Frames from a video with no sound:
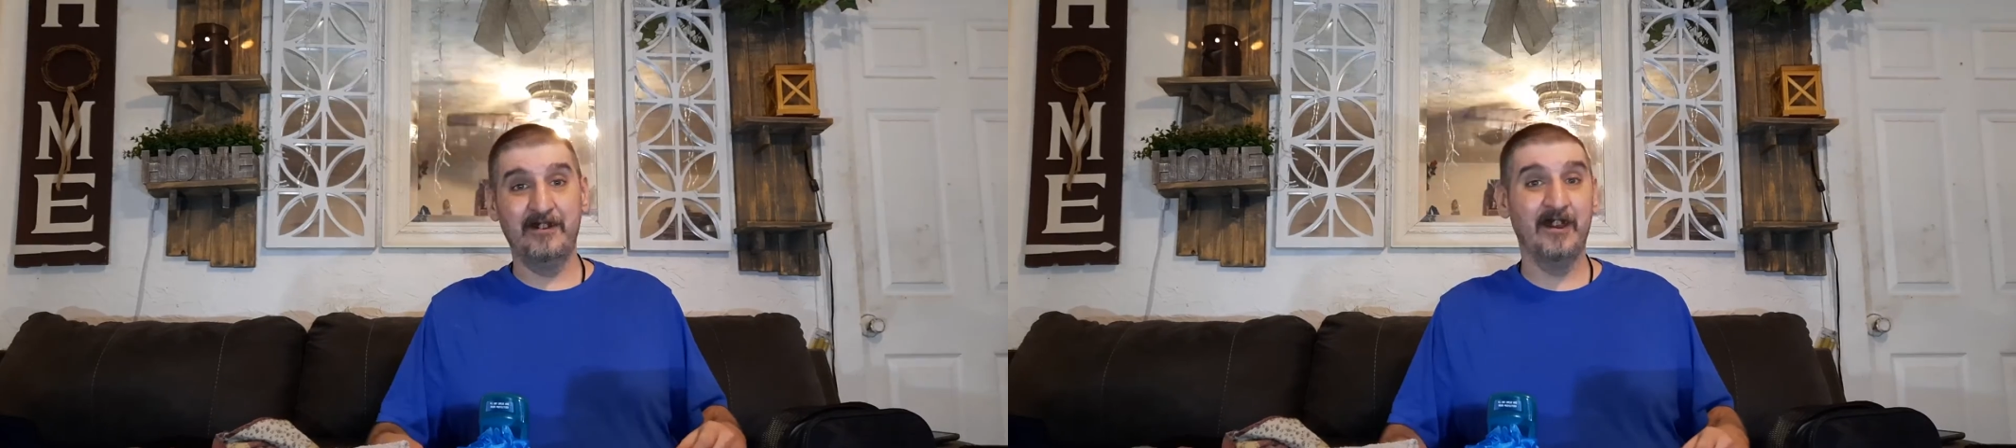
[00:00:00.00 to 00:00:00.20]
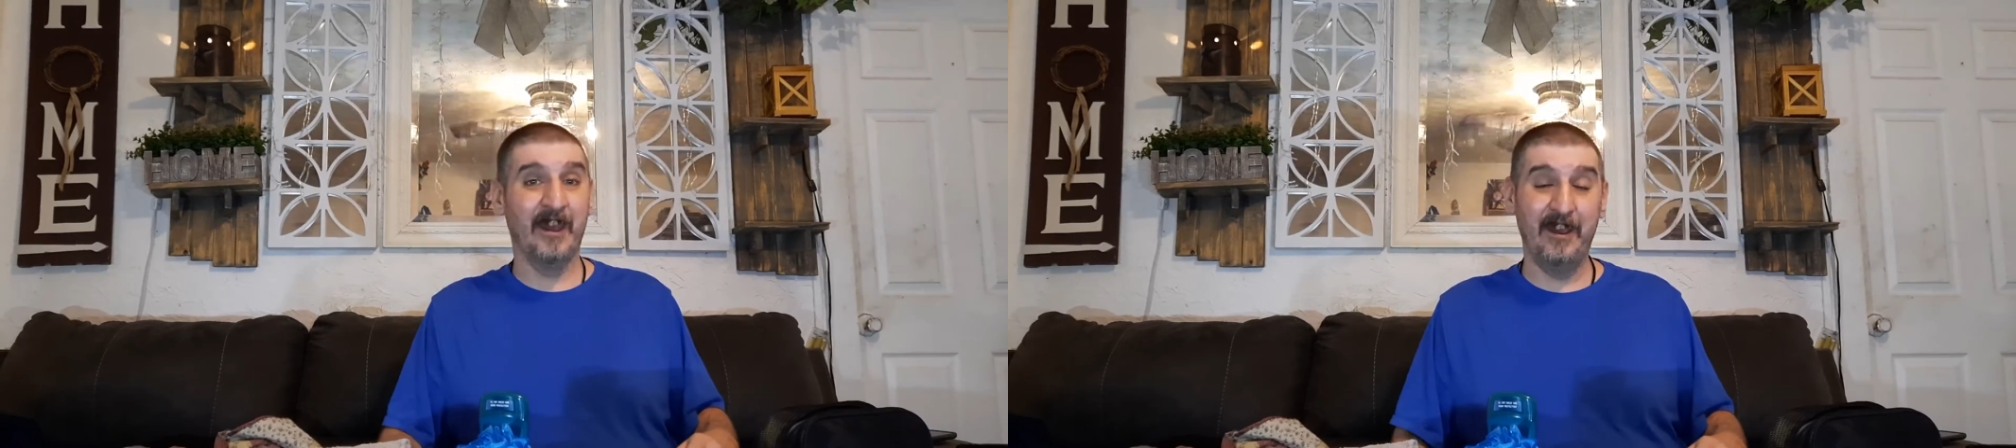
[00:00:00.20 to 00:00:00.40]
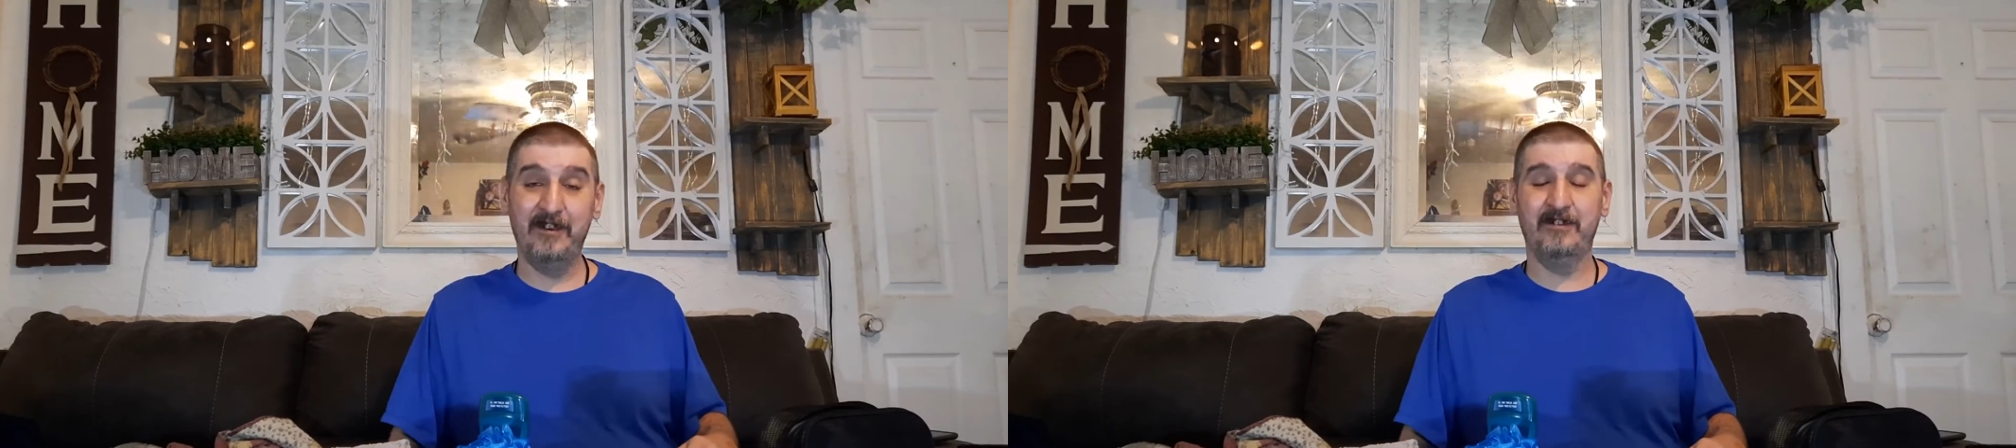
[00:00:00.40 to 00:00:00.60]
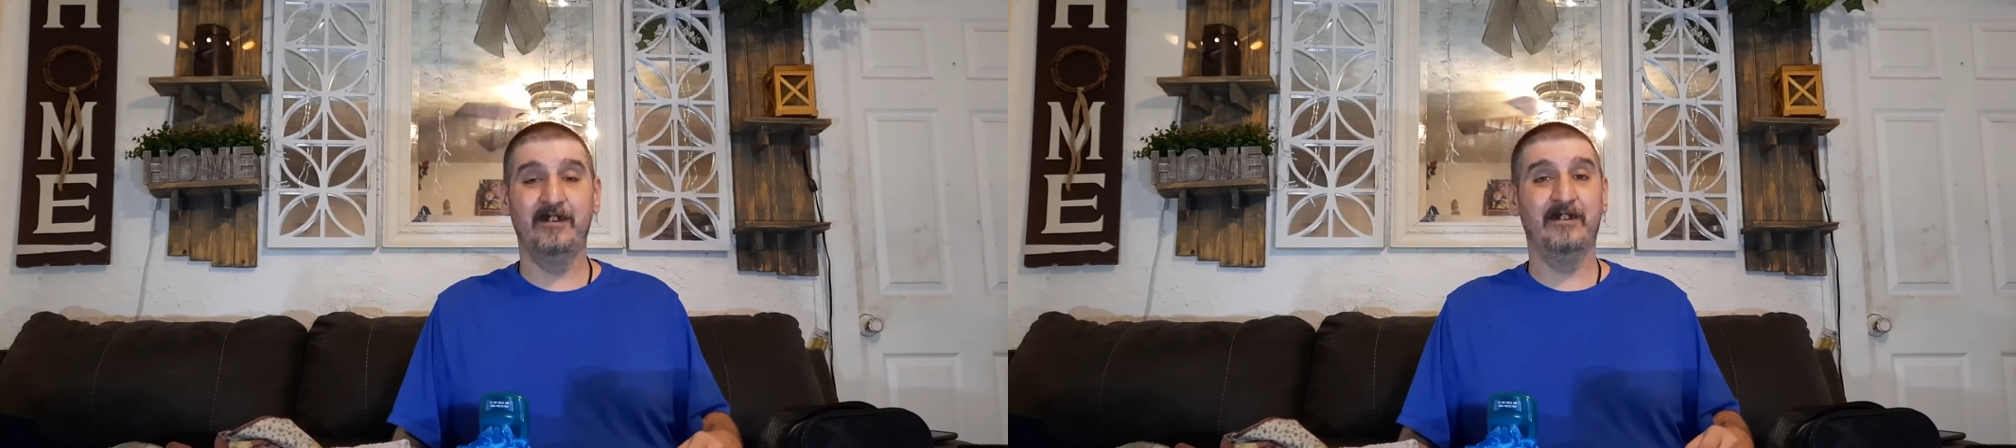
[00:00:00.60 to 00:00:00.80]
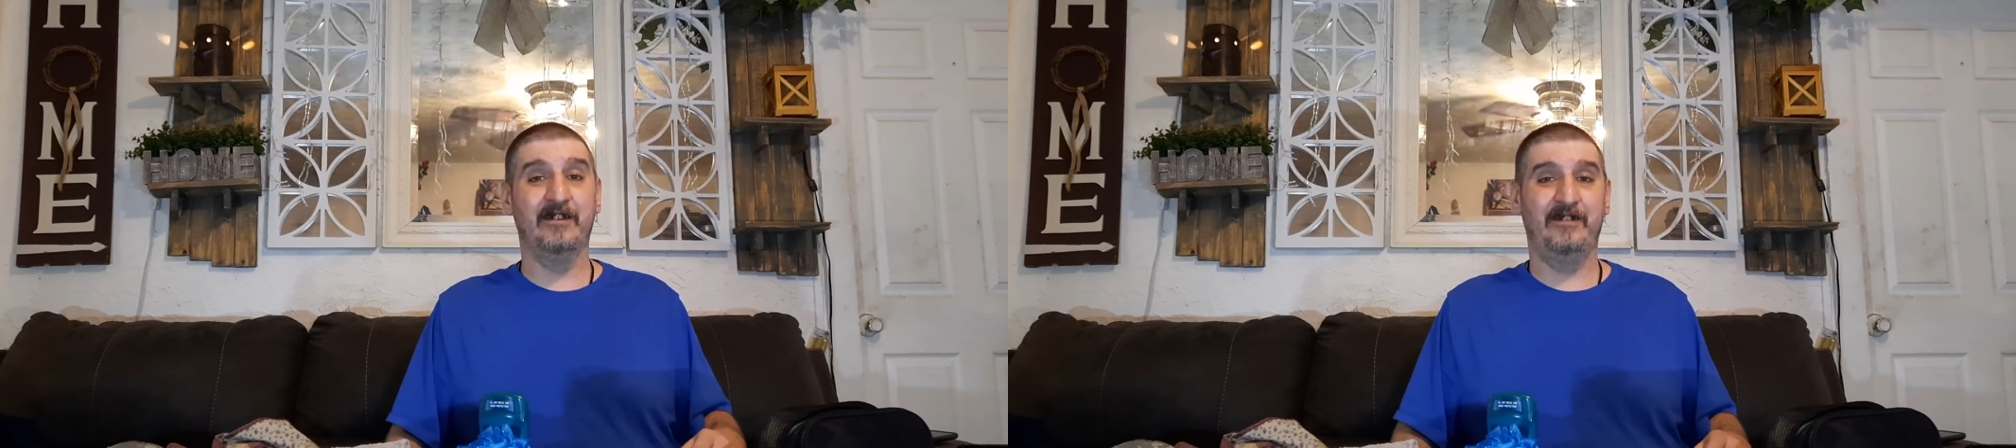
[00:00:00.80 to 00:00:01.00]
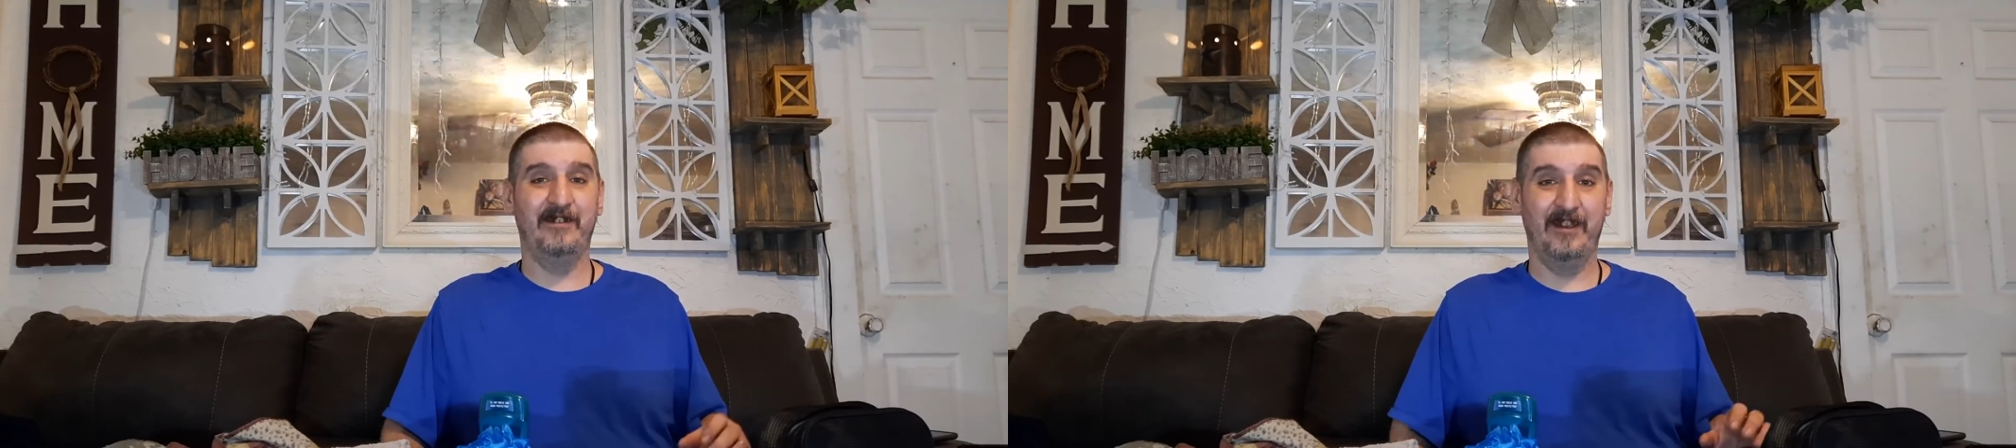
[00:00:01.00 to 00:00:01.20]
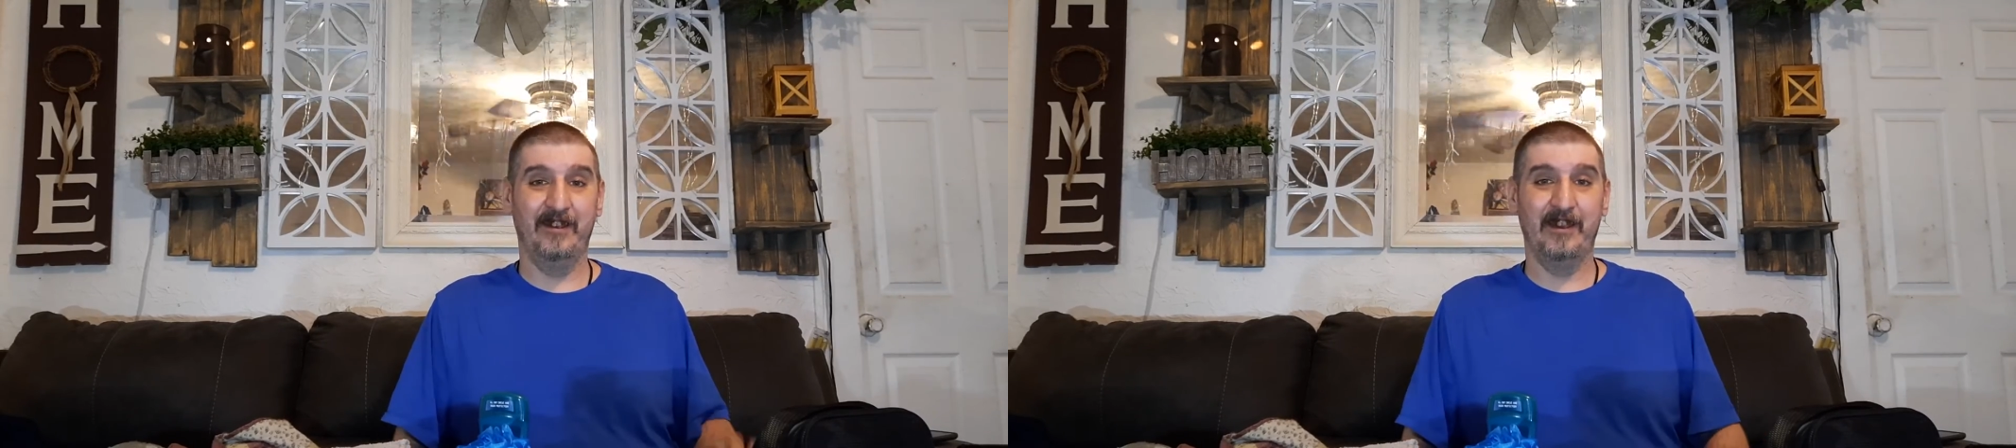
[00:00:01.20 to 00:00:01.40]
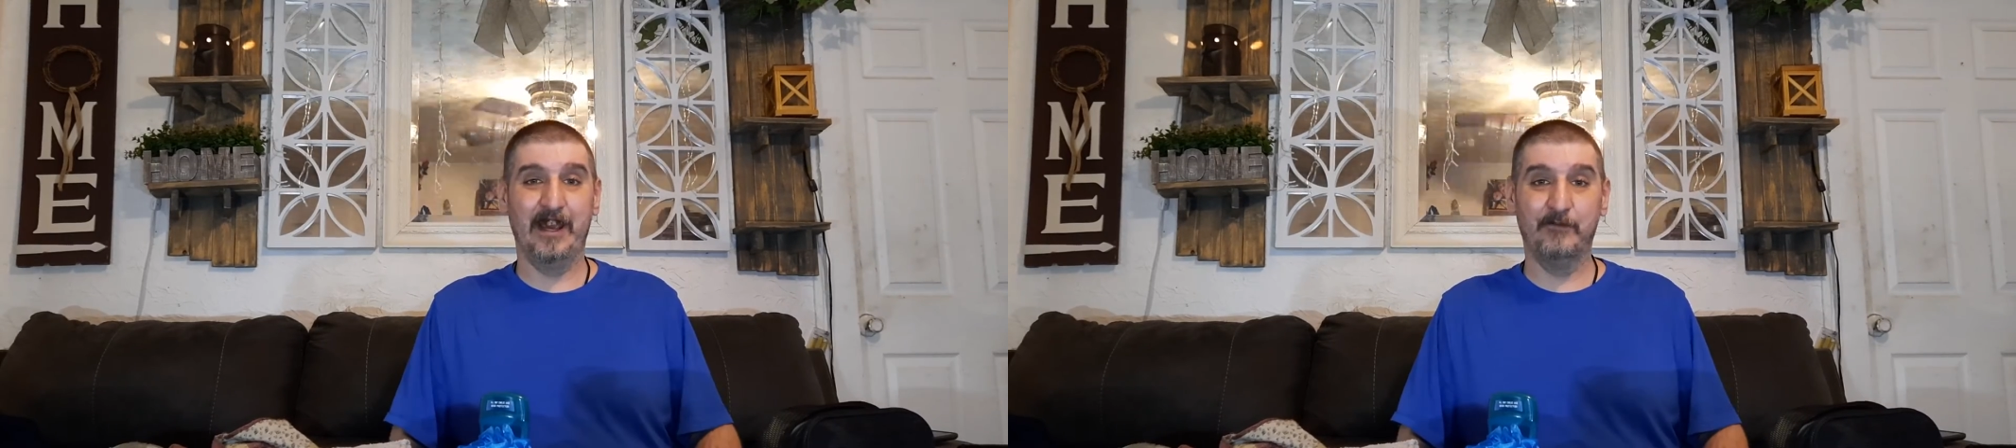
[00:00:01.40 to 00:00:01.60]
hey,
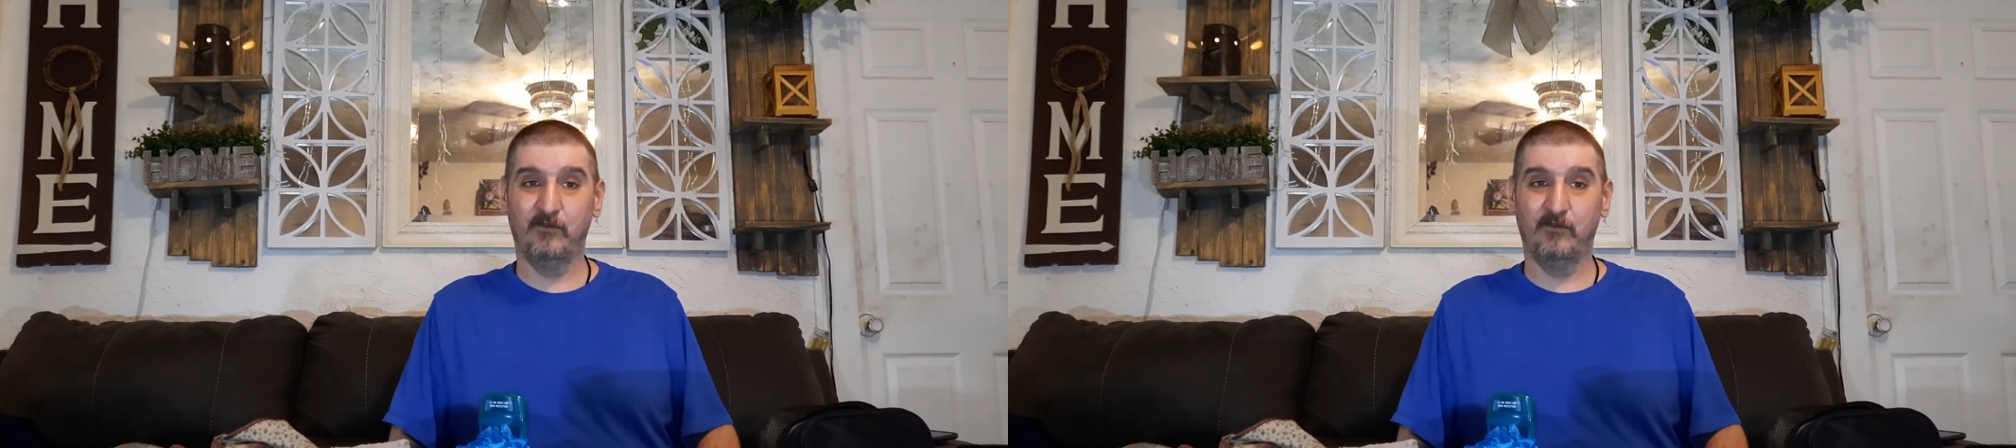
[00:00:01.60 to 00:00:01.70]
have